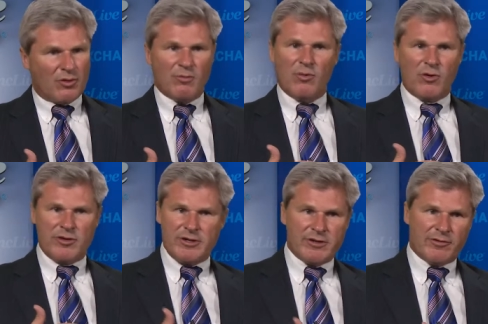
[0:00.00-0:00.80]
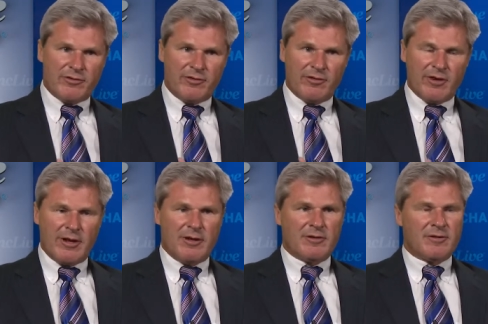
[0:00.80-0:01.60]
or more years,
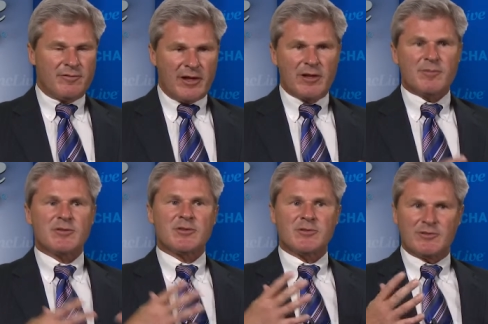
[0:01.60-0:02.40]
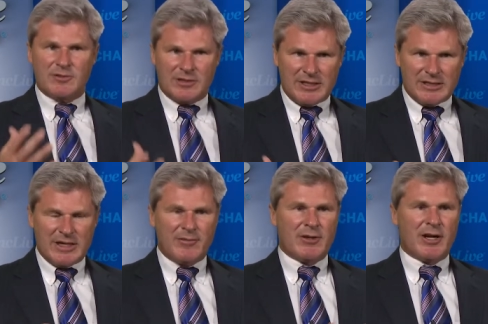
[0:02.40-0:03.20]
develops
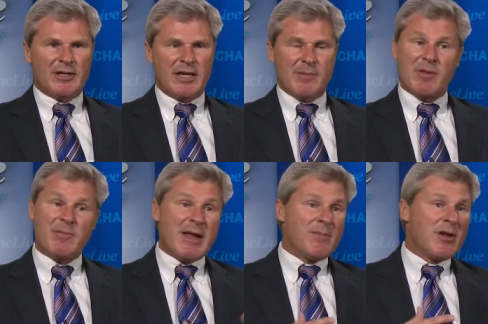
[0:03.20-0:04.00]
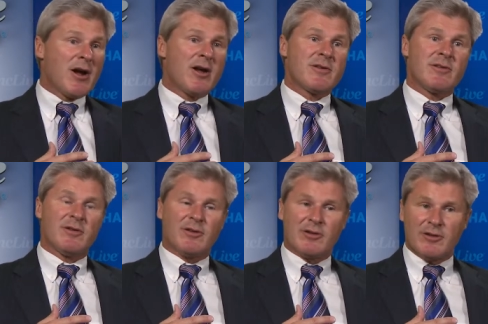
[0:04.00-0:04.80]
T790M, and maybe on
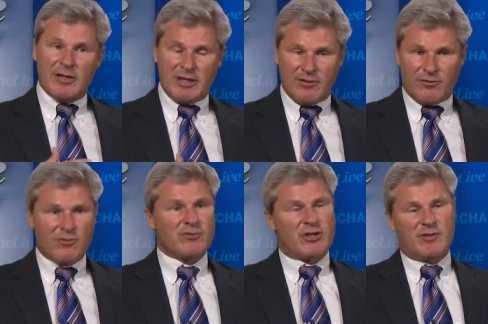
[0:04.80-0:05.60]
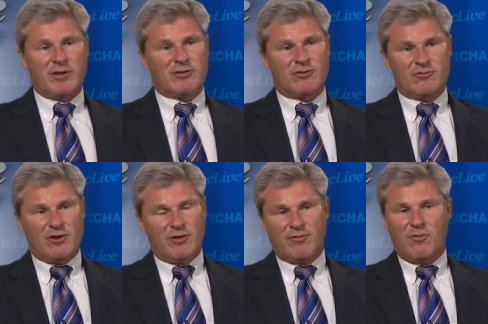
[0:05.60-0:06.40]
a third generation
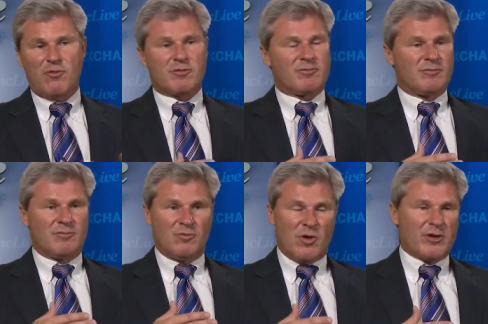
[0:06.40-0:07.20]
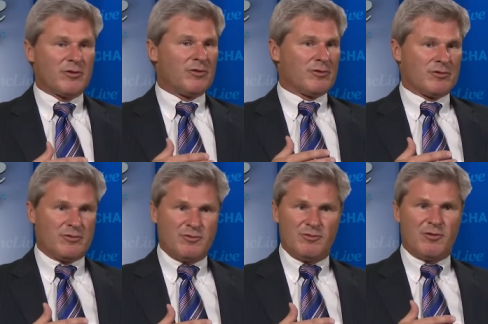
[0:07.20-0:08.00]
drug for one or
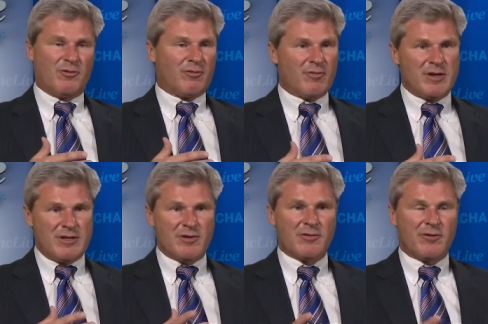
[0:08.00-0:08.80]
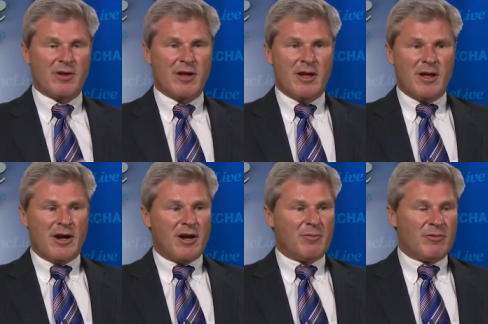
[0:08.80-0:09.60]
two or three years
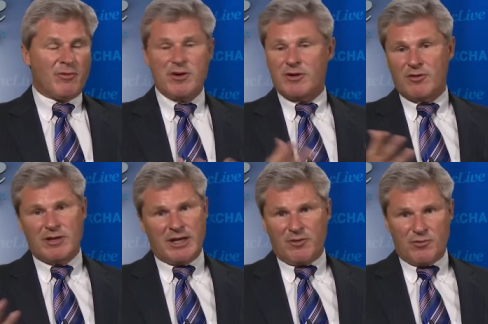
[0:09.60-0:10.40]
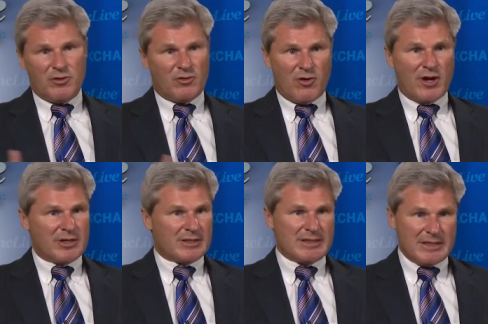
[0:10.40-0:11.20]
uh, before you know it, you got a real
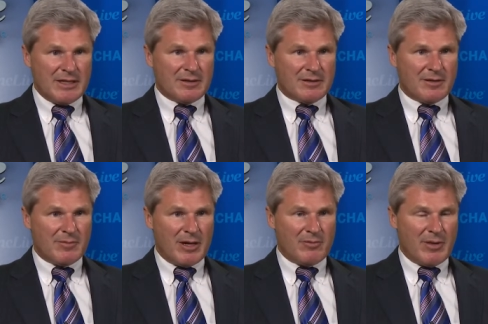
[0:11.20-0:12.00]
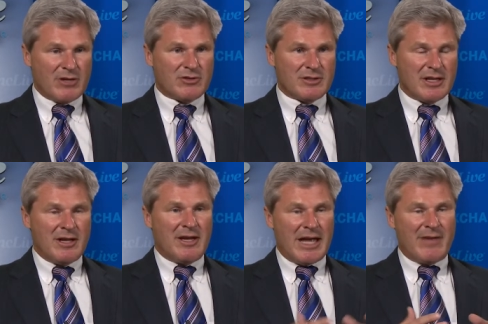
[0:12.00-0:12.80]
chronic disease, and, and patients
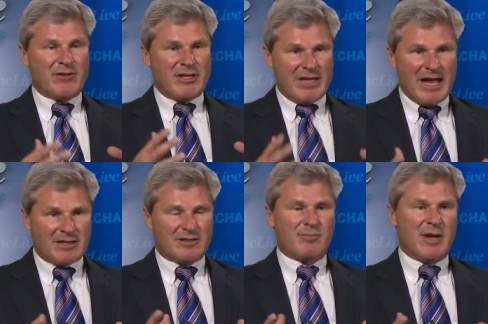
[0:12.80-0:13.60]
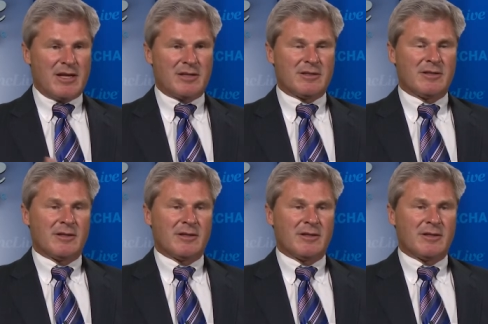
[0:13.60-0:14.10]
haven't yet made it